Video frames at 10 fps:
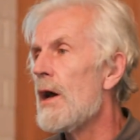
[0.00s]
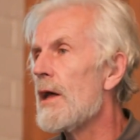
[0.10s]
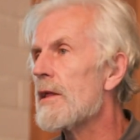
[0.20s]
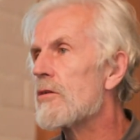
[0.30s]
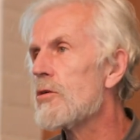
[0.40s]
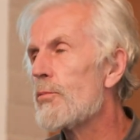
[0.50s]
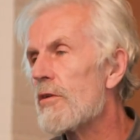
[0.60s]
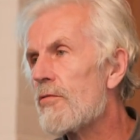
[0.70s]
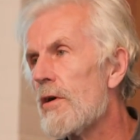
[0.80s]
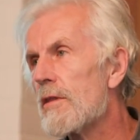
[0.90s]
And that group
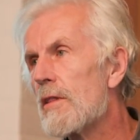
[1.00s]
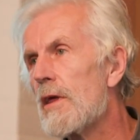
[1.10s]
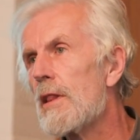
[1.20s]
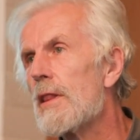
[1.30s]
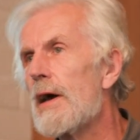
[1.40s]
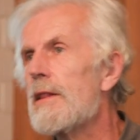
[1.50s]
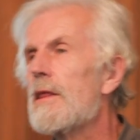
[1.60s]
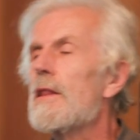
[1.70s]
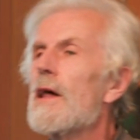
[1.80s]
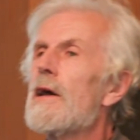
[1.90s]
was founded in
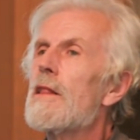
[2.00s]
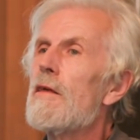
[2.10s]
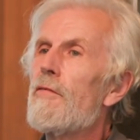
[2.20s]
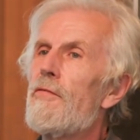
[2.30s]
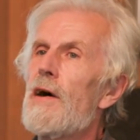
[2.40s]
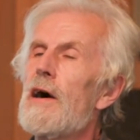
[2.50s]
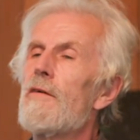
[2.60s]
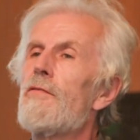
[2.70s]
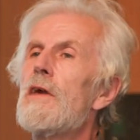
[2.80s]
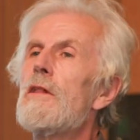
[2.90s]

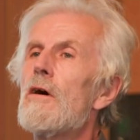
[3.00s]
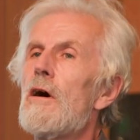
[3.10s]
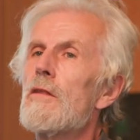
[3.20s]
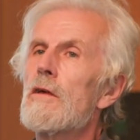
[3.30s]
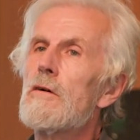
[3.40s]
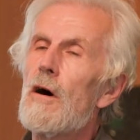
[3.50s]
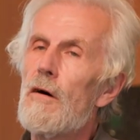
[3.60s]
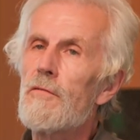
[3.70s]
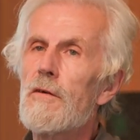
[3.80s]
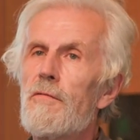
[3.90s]
1995 in honor
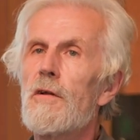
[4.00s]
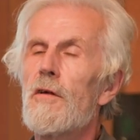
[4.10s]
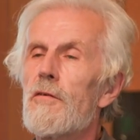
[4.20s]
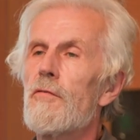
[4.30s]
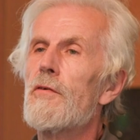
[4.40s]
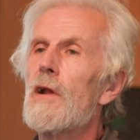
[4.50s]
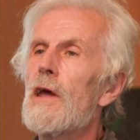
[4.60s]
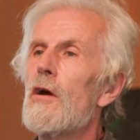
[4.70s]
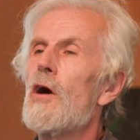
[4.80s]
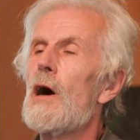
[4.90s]
of the philosopher
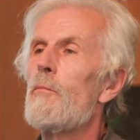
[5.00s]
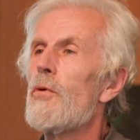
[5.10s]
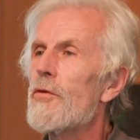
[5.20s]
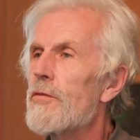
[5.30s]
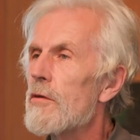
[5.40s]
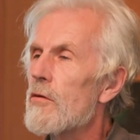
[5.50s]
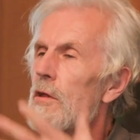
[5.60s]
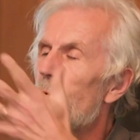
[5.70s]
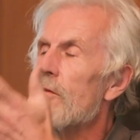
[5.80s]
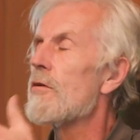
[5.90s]
Leo Apostel. So
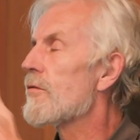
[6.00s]
it was